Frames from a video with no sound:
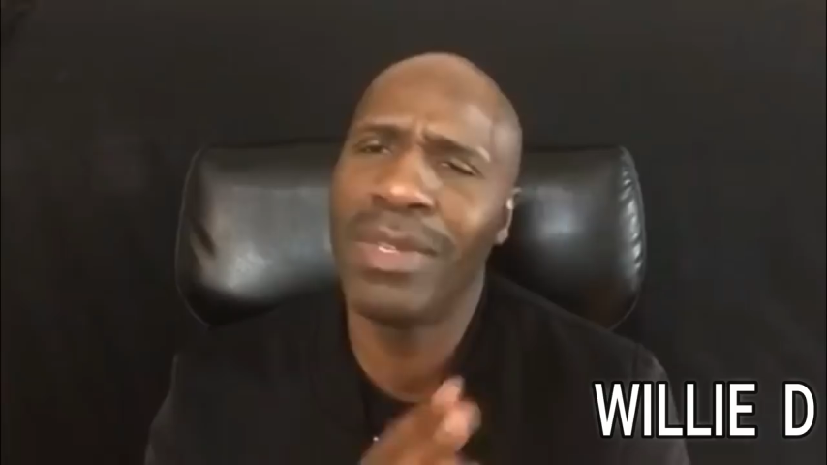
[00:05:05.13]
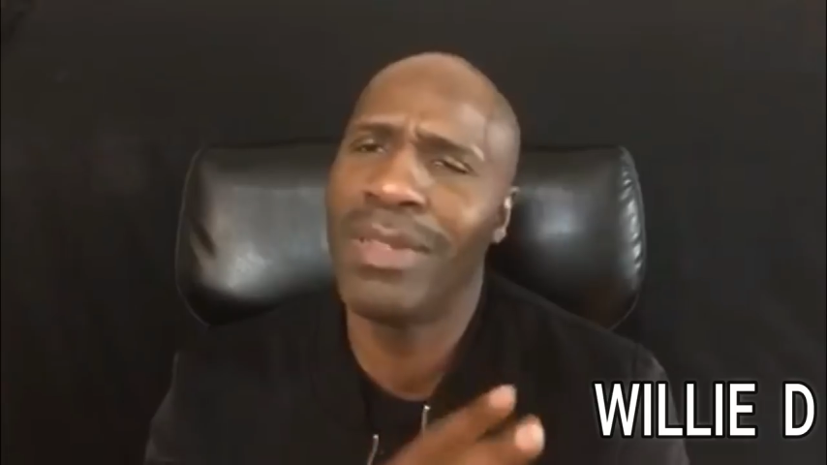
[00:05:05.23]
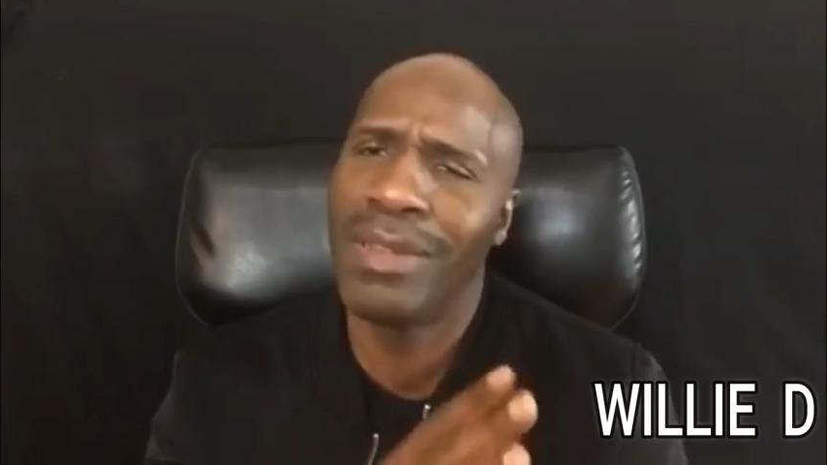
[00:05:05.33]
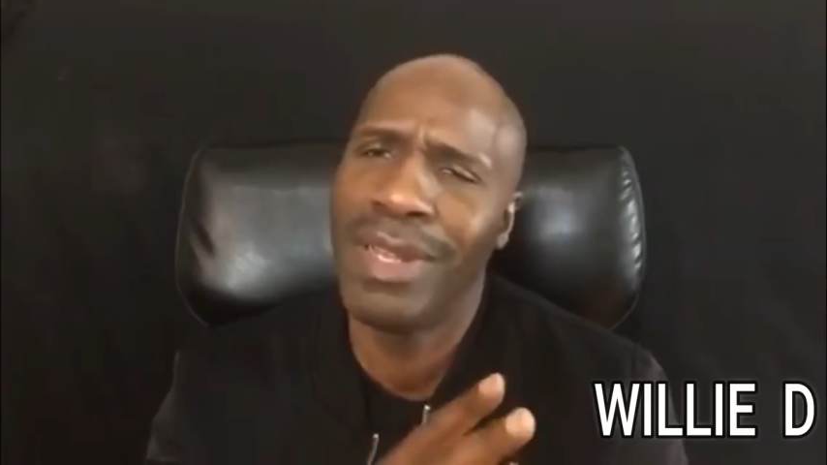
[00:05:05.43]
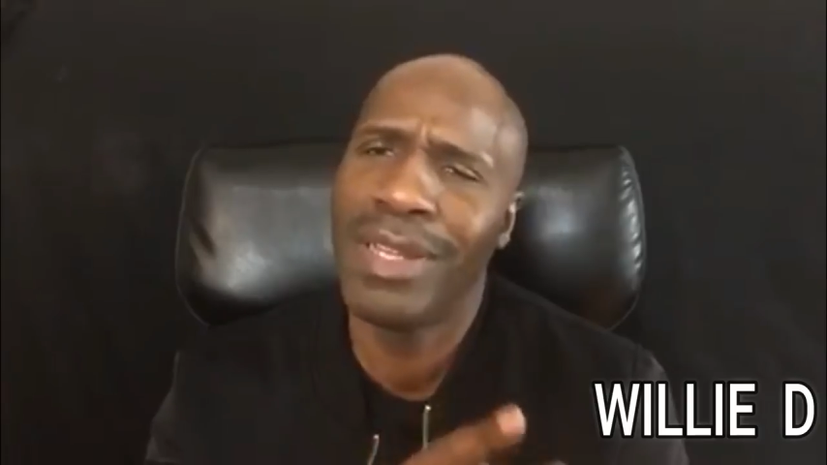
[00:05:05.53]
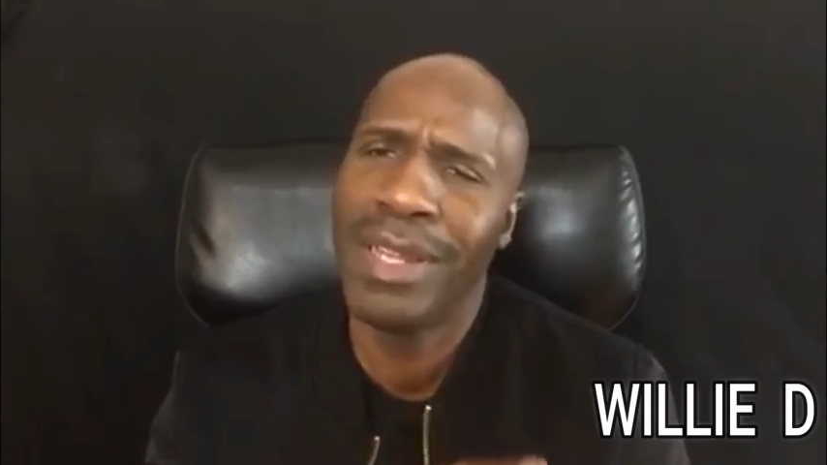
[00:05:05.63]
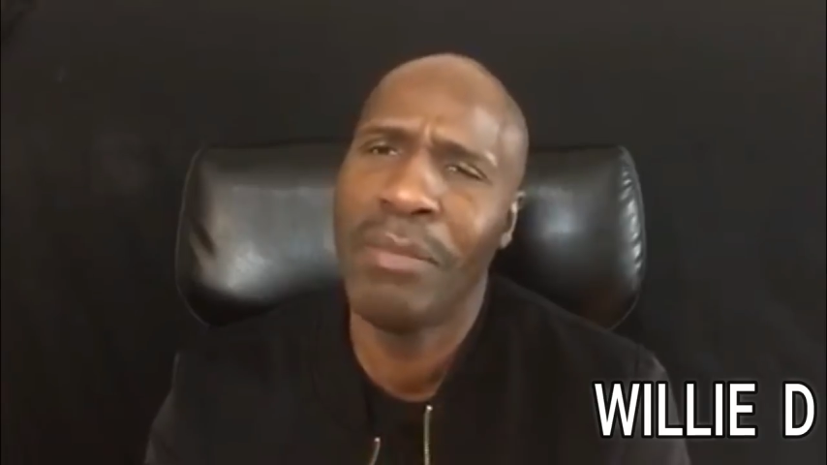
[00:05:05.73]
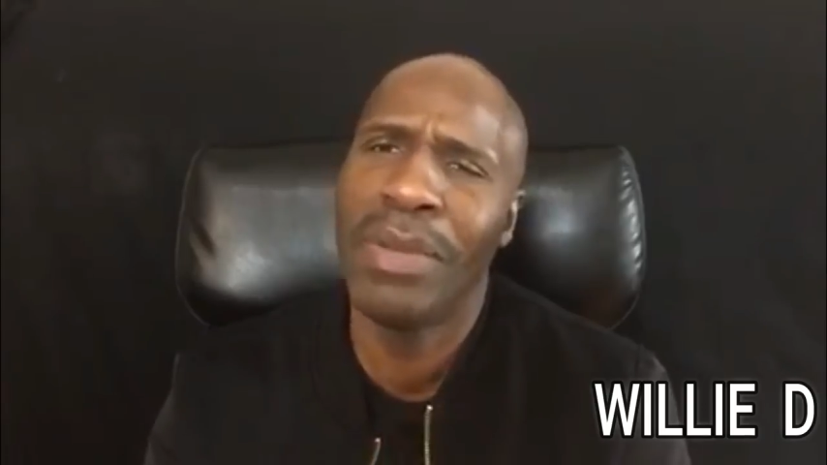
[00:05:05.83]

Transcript: little lucky,